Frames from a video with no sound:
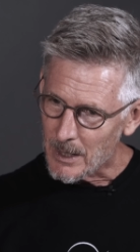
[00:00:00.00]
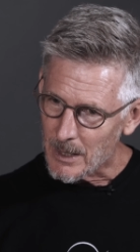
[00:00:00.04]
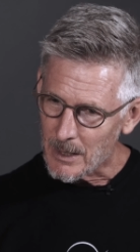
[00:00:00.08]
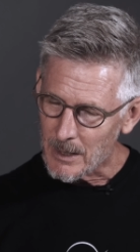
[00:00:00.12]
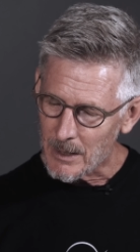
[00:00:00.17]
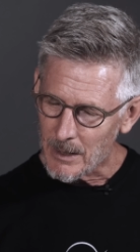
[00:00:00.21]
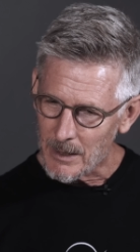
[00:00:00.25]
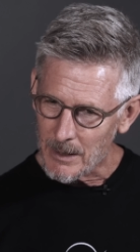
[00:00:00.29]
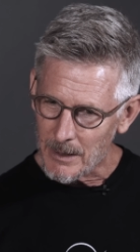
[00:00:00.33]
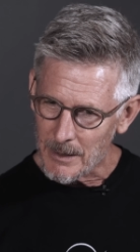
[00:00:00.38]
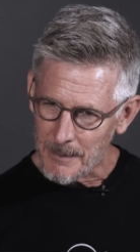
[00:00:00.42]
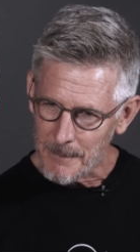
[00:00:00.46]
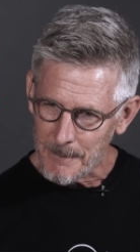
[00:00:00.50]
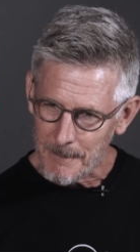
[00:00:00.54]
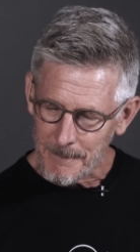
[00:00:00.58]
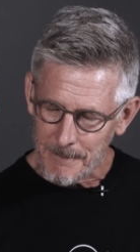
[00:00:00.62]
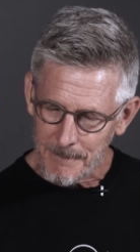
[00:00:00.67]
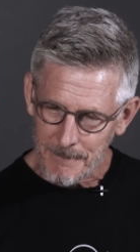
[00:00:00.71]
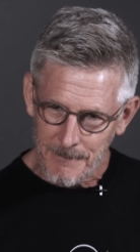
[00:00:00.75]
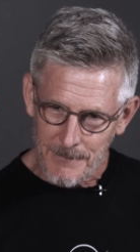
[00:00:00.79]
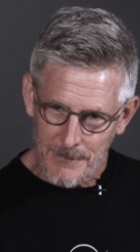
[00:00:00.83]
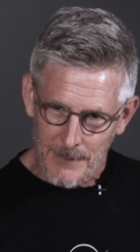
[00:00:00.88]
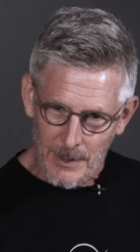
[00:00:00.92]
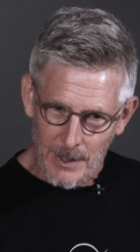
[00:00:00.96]
Um,
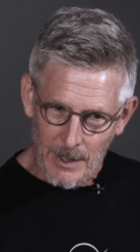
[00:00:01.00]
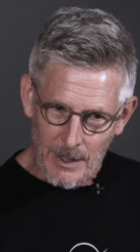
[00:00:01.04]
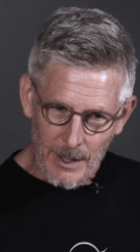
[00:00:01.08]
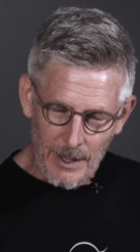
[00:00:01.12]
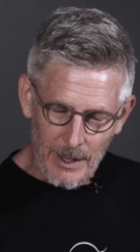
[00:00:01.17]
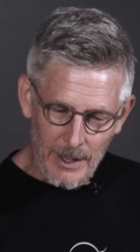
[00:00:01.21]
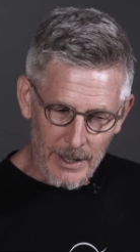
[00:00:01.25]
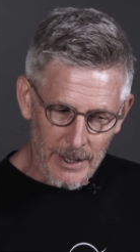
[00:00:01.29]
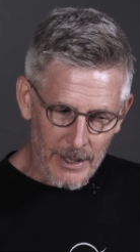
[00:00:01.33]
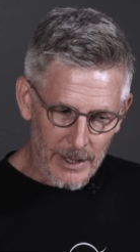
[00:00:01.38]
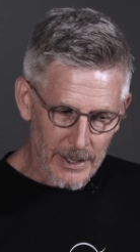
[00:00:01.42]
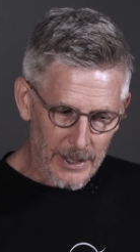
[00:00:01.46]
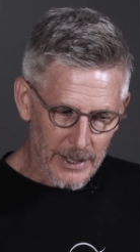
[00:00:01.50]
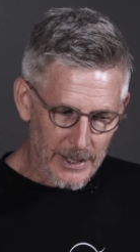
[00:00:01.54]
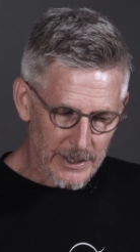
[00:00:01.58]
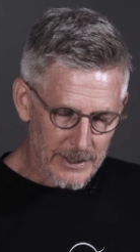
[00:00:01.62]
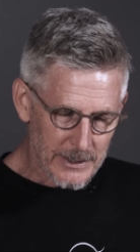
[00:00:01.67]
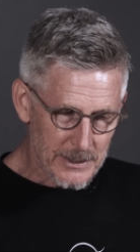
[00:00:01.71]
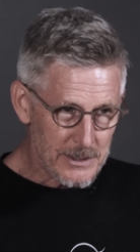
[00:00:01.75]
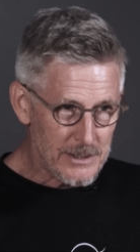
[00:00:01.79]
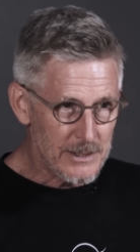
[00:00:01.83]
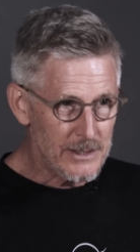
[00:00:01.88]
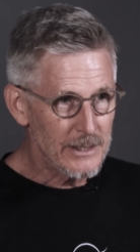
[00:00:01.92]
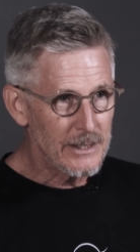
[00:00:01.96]

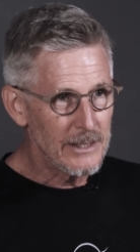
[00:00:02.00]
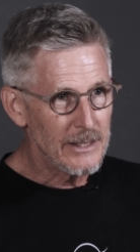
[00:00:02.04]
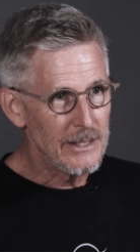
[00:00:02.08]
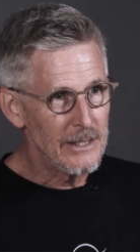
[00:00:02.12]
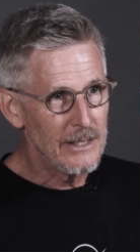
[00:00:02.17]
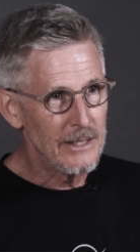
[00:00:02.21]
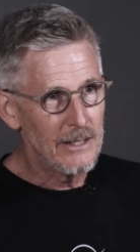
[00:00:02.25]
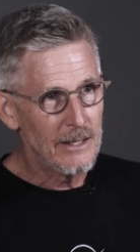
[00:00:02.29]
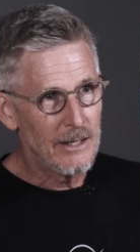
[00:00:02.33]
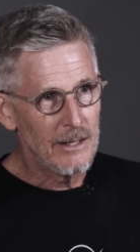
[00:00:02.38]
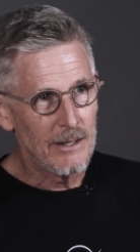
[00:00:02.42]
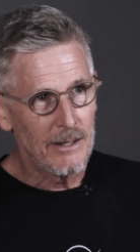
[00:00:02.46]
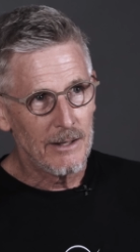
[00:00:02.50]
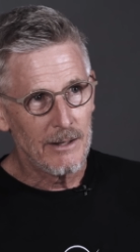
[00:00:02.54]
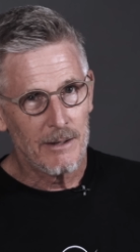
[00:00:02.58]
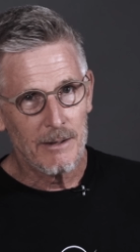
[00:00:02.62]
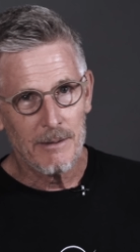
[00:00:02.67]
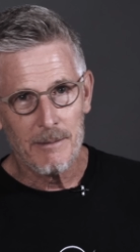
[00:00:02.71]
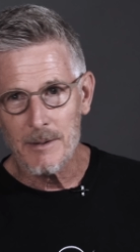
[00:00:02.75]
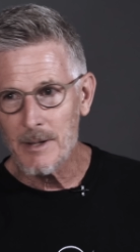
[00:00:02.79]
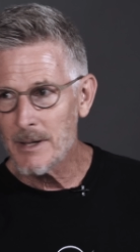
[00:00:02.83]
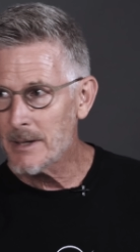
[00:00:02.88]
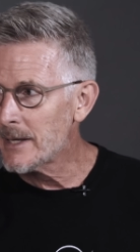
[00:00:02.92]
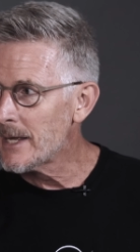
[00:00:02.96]
and the
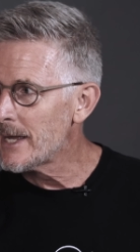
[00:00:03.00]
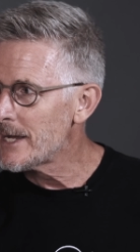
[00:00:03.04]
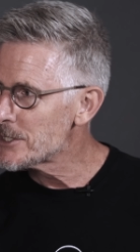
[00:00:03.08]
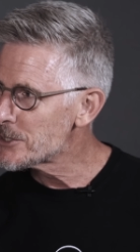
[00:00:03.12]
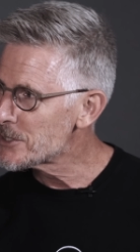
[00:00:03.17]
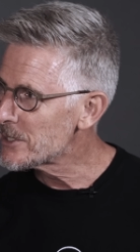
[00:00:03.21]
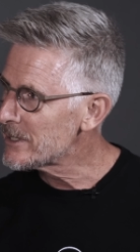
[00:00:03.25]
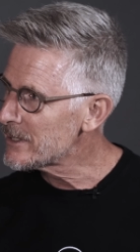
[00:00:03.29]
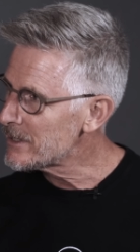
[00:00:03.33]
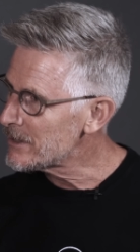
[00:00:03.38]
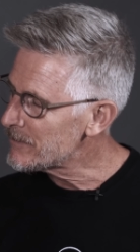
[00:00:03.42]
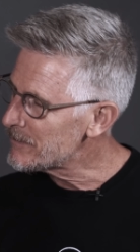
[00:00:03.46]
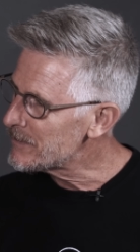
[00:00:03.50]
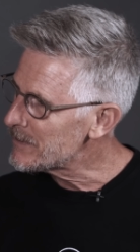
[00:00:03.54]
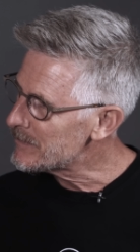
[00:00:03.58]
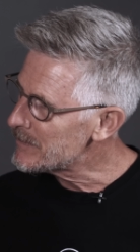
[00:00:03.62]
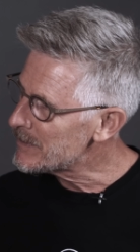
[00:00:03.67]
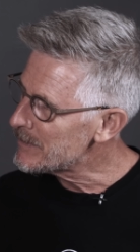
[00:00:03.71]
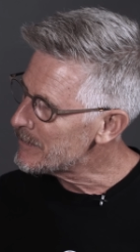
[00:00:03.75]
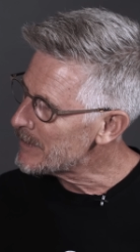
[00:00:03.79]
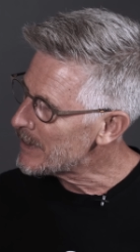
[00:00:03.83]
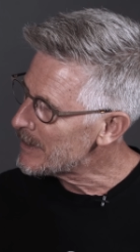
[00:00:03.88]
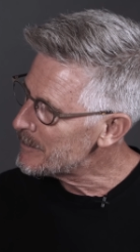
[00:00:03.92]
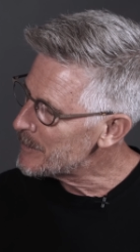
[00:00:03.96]
uh, occasionally the
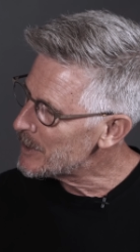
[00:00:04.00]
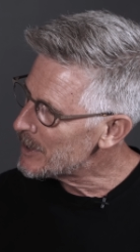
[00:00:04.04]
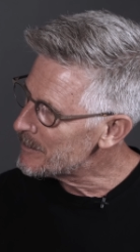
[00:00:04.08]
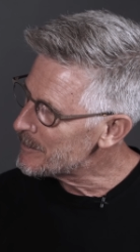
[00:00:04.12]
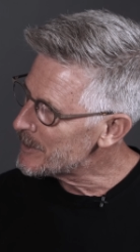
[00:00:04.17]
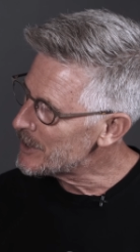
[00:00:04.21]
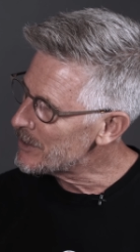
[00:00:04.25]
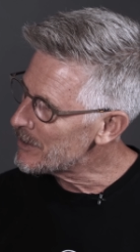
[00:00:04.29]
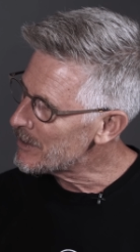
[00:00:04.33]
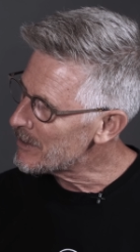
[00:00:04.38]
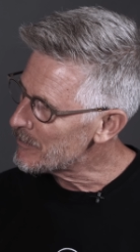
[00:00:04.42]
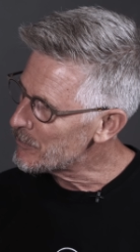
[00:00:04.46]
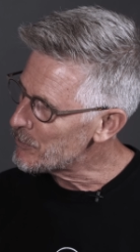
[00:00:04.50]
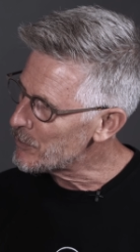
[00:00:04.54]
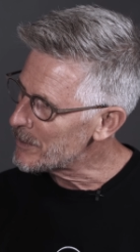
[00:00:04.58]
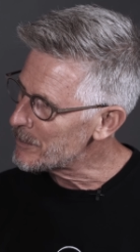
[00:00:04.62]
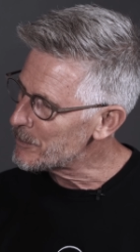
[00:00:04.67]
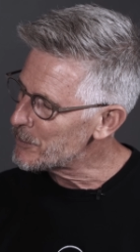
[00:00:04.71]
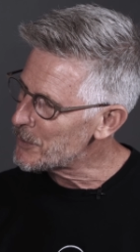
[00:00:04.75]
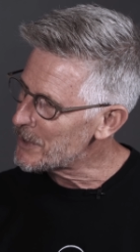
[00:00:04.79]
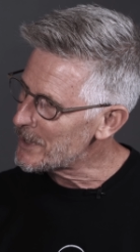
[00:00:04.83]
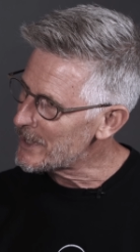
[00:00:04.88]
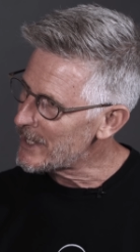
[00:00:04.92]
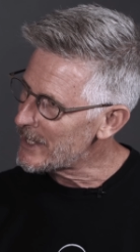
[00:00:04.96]
55 millimeter
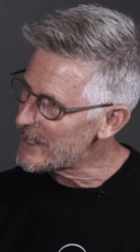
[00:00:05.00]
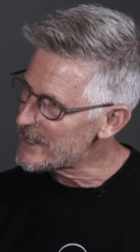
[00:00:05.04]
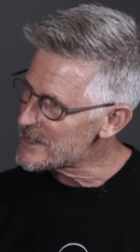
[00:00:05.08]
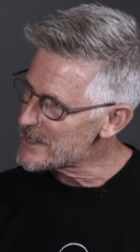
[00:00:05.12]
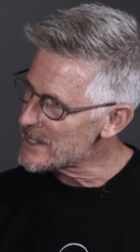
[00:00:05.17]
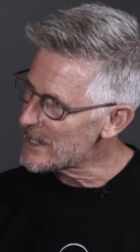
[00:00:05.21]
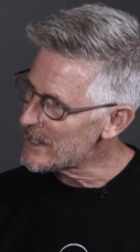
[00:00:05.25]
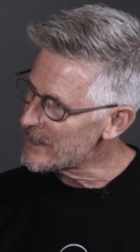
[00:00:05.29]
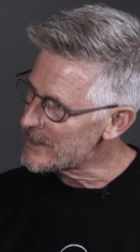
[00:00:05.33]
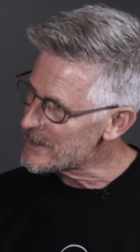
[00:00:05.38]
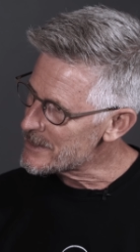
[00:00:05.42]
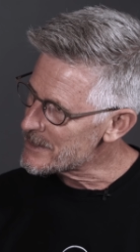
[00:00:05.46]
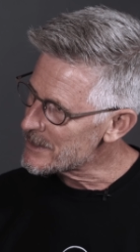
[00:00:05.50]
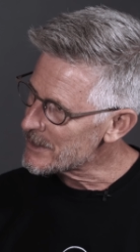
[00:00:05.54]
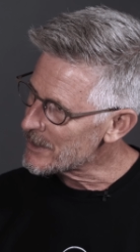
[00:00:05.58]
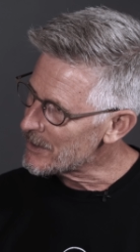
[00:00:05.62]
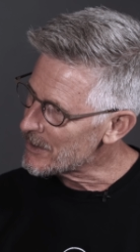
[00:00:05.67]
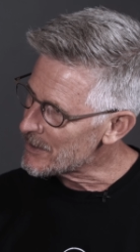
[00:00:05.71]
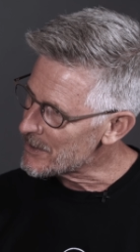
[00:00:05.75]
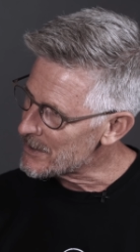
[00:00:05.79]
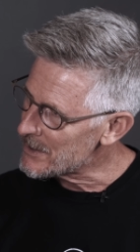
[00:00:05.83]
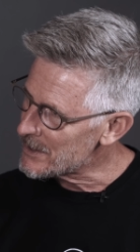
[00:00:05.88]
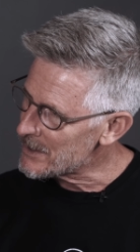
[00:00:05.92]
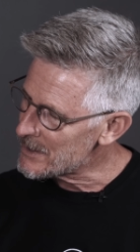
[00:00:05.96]
f1.8 Zeiss,
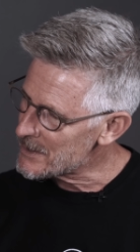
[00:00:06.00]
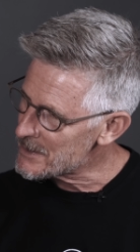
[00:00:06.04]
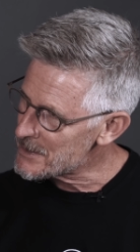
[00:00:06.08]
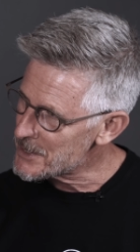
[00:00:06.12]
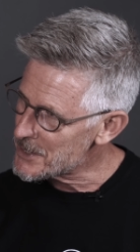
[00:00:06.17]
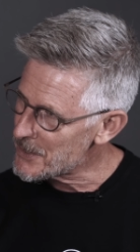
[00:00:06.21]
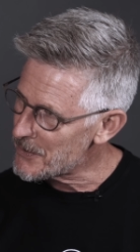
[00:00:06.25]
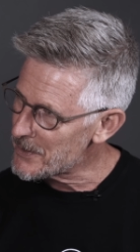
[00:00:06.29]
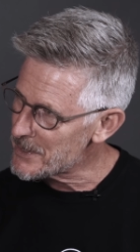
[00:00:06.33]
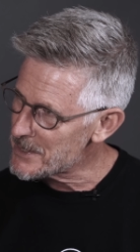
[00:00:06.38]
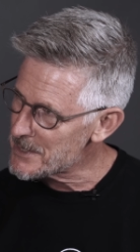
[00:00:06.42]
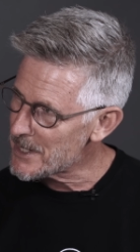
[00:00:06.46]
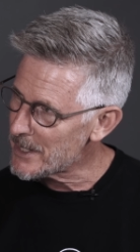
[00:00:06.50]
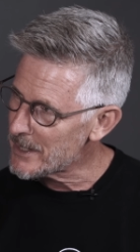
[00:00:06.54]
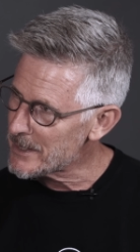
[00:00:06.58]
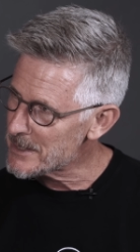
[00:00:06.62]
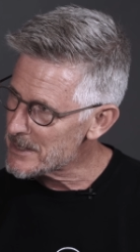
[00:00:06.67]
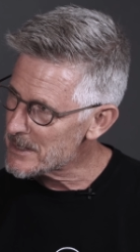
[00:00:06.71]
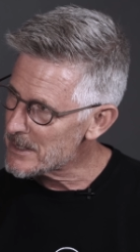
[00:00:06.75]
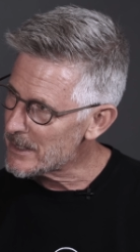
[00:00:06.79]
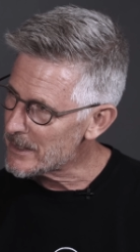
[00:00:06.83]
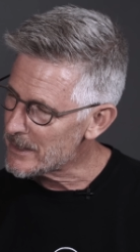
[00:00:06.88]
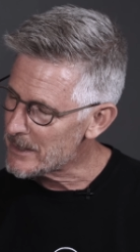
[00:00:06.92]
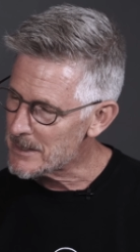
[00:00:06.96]
Carl, uh, Sony
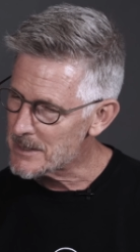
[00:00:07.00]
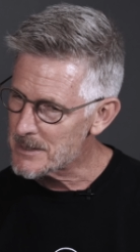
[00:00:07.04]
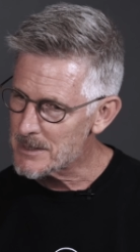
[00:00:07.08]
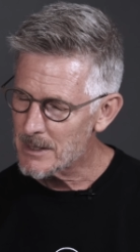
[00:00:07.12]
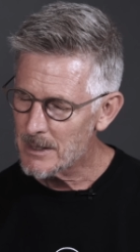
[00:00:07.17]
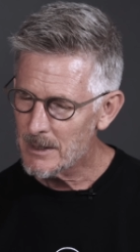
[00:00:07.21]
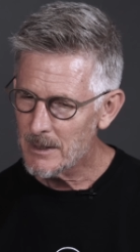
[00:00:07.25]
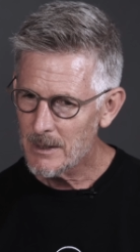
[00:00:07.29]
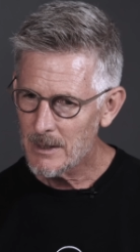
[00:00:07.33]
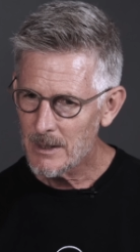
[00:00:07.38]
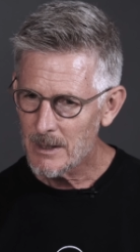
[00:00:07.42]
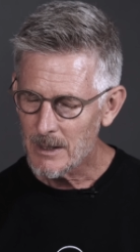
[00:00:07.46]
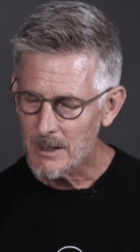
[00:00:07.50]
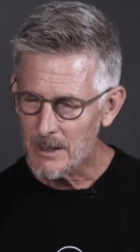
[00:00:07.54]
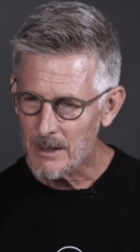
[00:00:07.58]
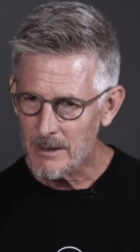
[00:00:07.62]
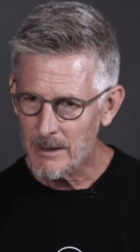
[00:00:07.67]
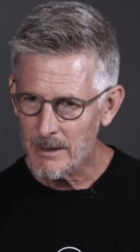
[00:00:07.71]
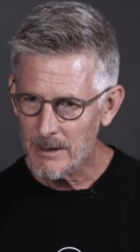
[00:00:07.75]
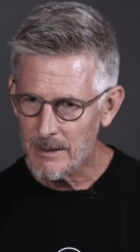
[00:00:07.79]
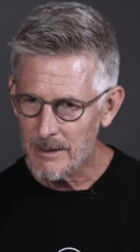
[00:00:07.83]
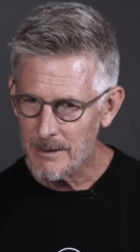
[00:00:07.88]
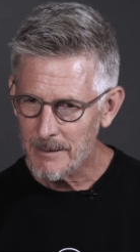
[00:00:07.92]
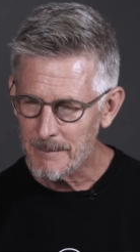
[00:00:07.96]
Zeiss lens.
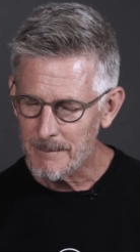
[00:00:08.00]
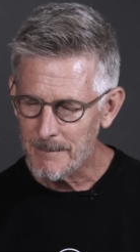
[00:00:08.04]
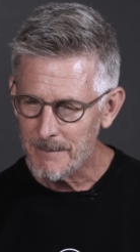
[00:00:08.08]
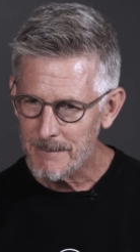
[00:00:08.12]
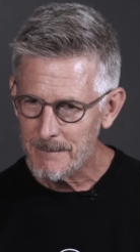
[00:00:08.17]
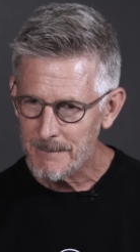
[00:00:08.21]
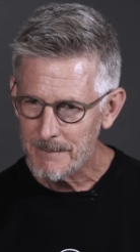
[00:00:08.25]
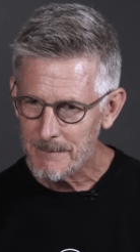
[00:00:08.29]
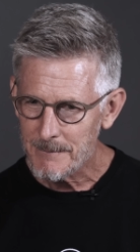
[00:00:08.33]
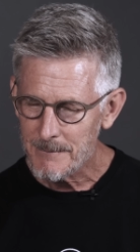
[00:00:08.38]
Um,